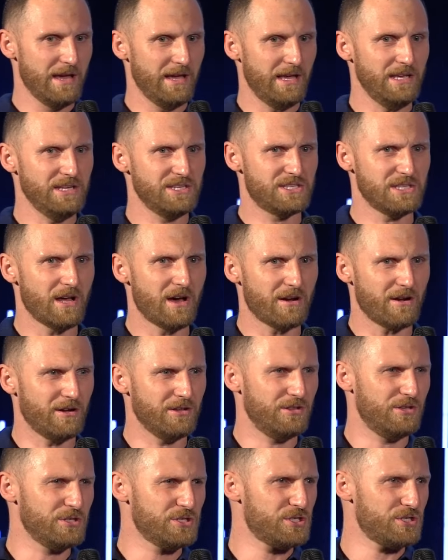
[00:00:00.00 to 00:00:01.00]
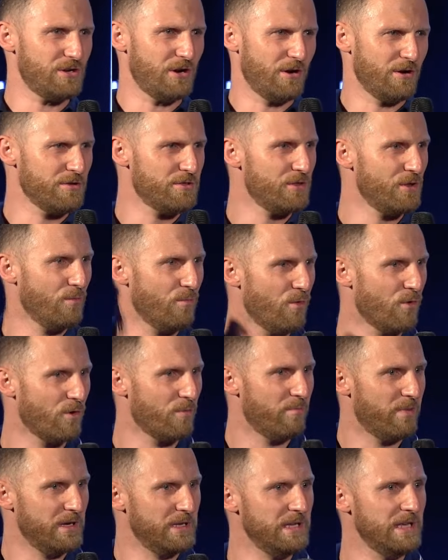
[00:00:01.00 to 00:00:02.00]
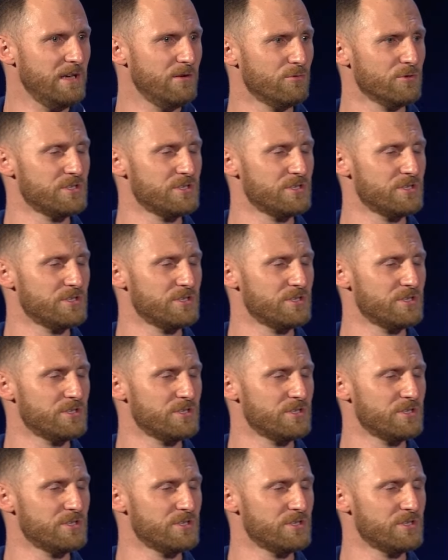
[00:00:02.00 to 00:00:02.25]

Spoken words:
He's not on this earth no more, but he